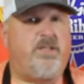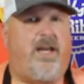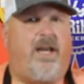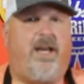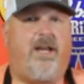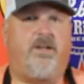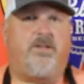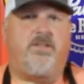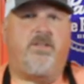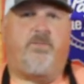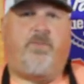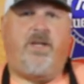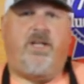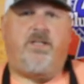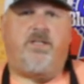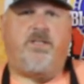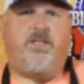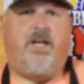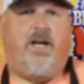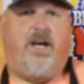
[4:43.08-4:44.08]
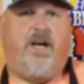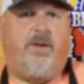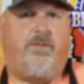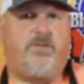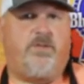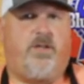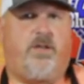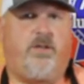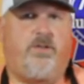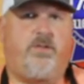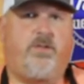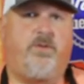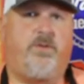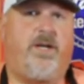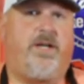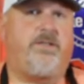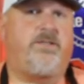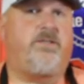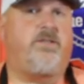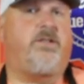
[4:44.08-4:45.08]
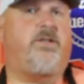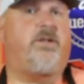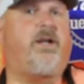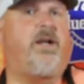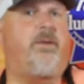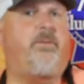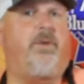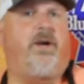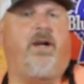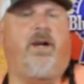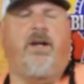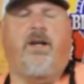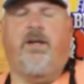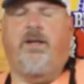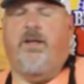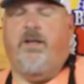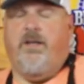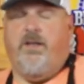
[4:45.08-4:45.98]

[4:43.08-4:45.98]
an ounce of peach schnapps, two ounces of cranberry,